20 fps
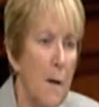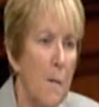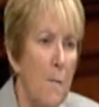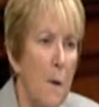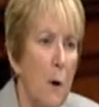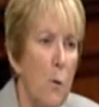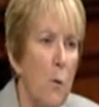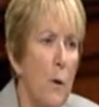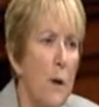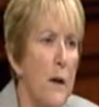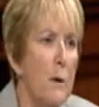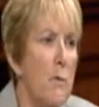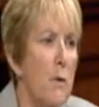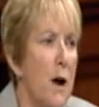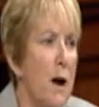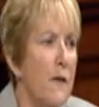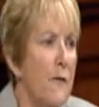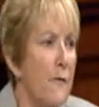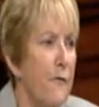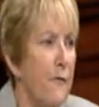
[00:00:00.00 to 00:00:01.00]
But we
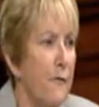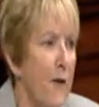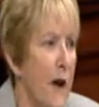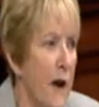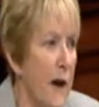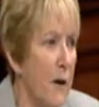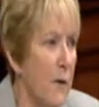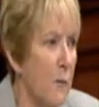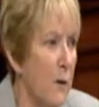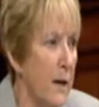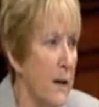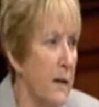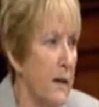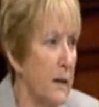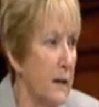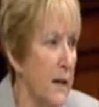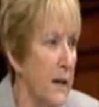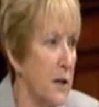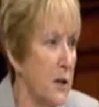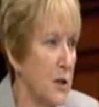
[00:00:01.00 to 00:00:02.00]
want fair
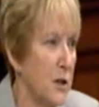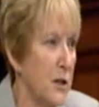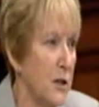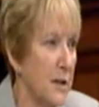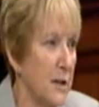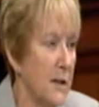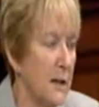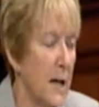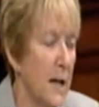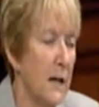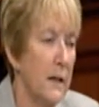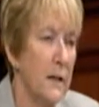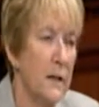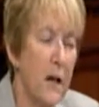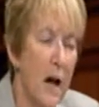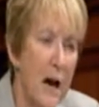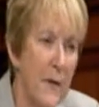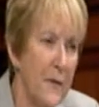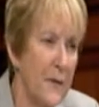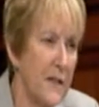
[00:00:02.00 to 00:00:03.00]
regulations,
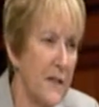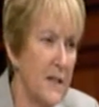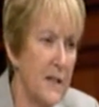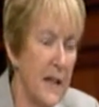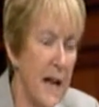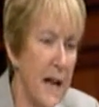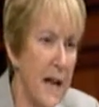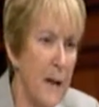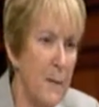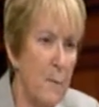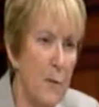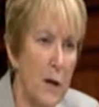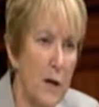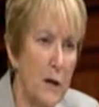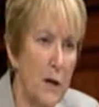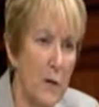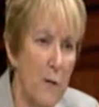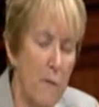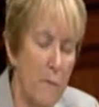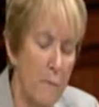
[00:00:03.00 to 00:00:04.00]
not the same
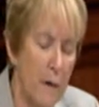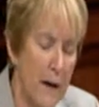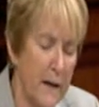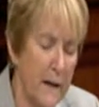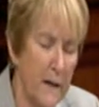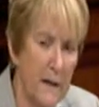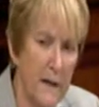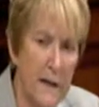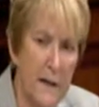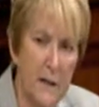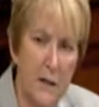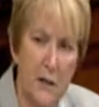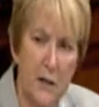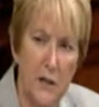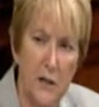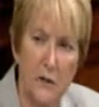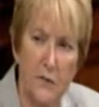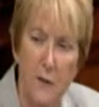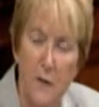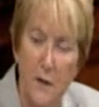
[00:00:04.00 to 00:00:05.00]

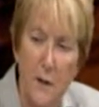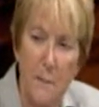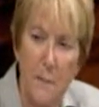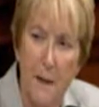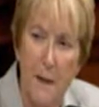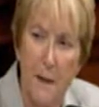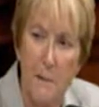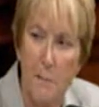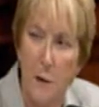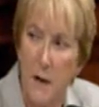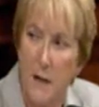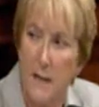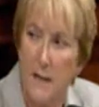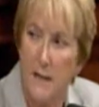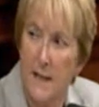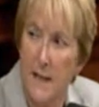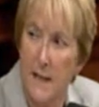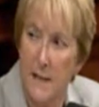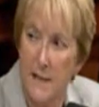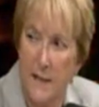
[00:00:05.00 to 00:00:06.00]
regulations for the big
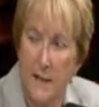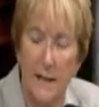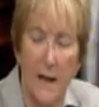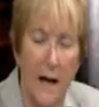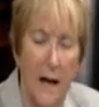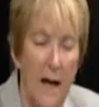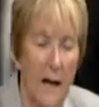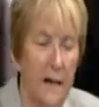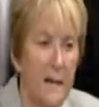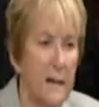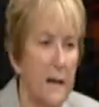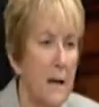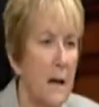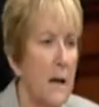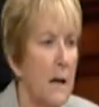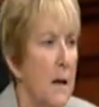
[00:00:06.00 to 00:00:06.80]
Marcellus guys,